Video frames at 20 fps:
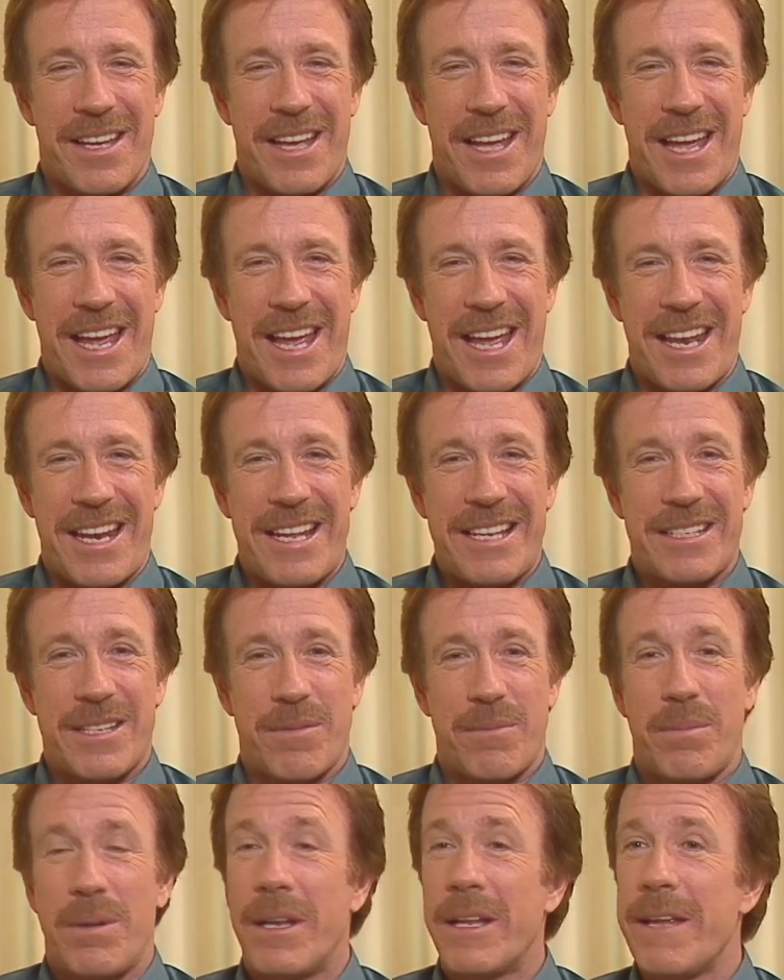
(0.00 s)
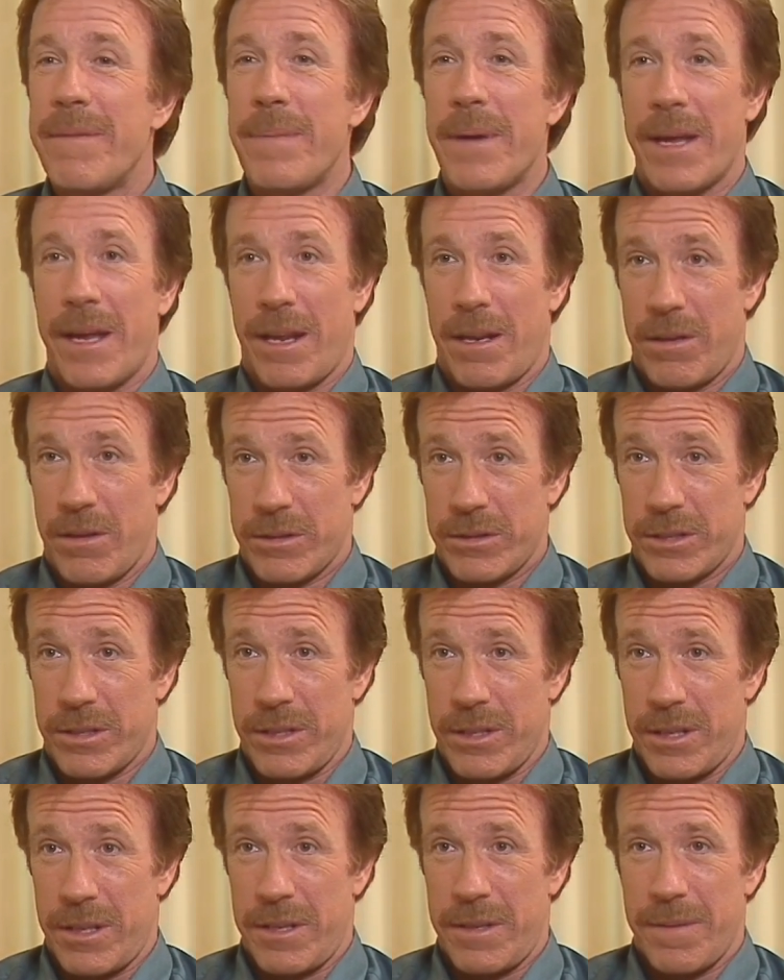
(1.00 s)
And he said, "Believe me, it looks
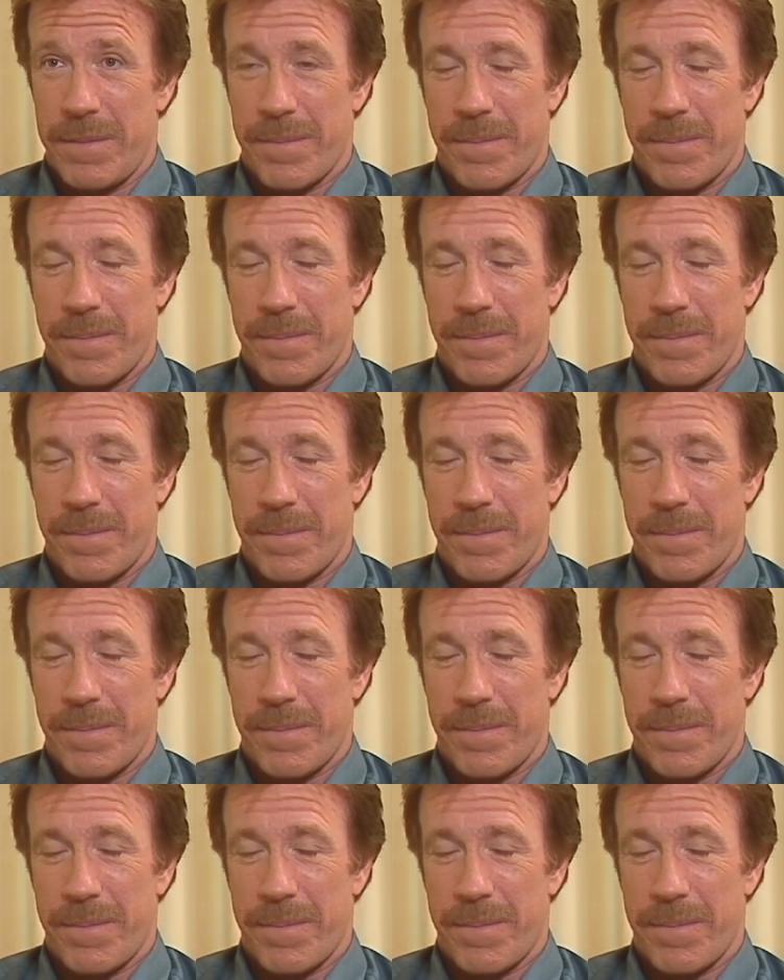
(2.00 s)
good."